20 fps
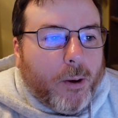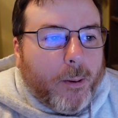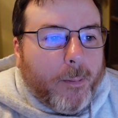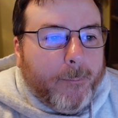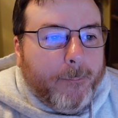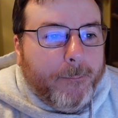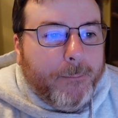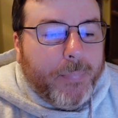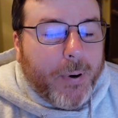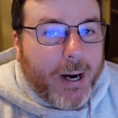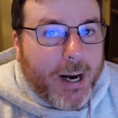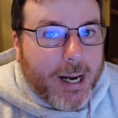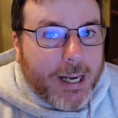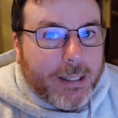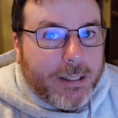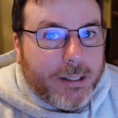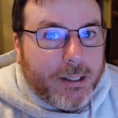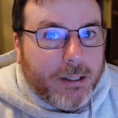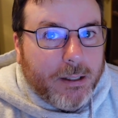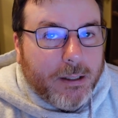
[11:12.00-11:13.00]

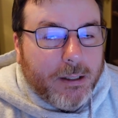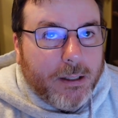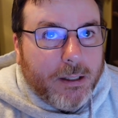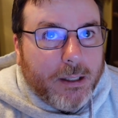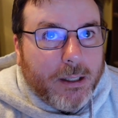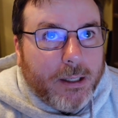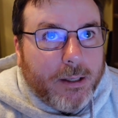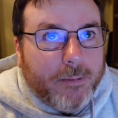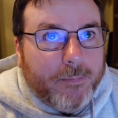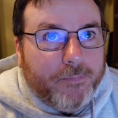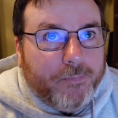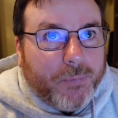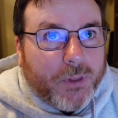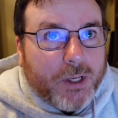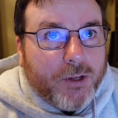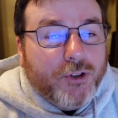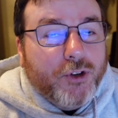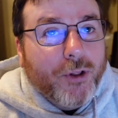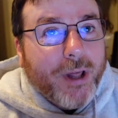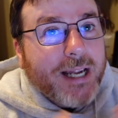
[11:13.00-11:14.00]
But
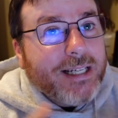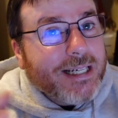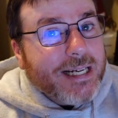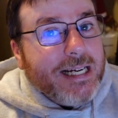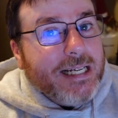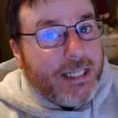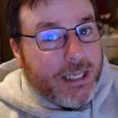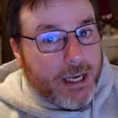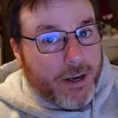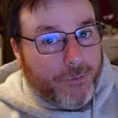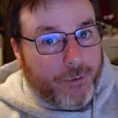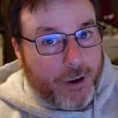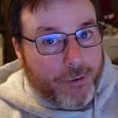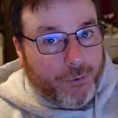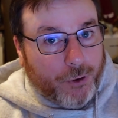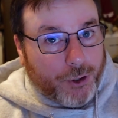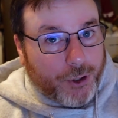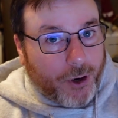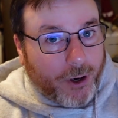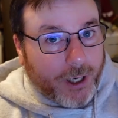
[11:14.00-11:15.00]
so that's easy. If
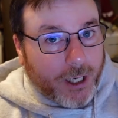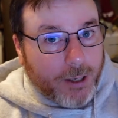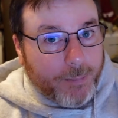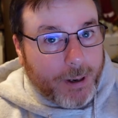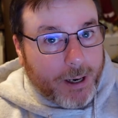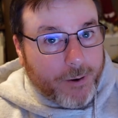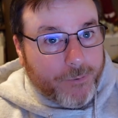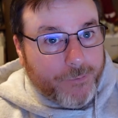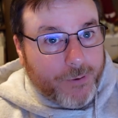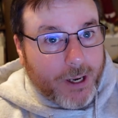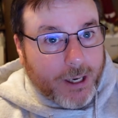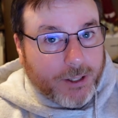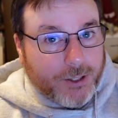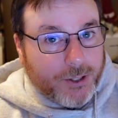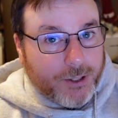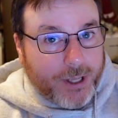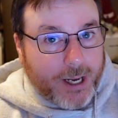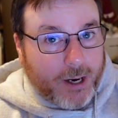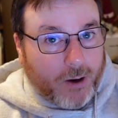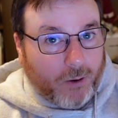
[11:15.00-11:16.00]
you're talking about effects
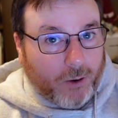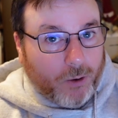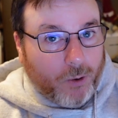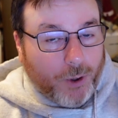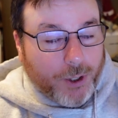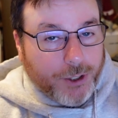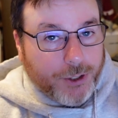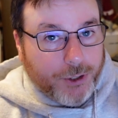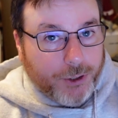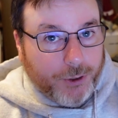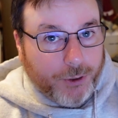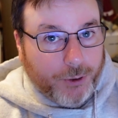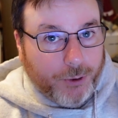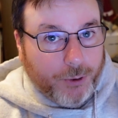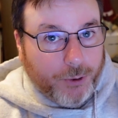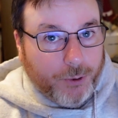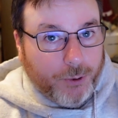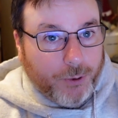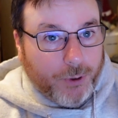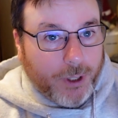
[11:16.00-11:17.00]
that are going
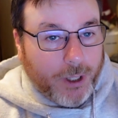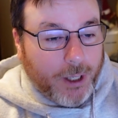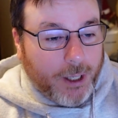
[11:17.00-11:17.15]
to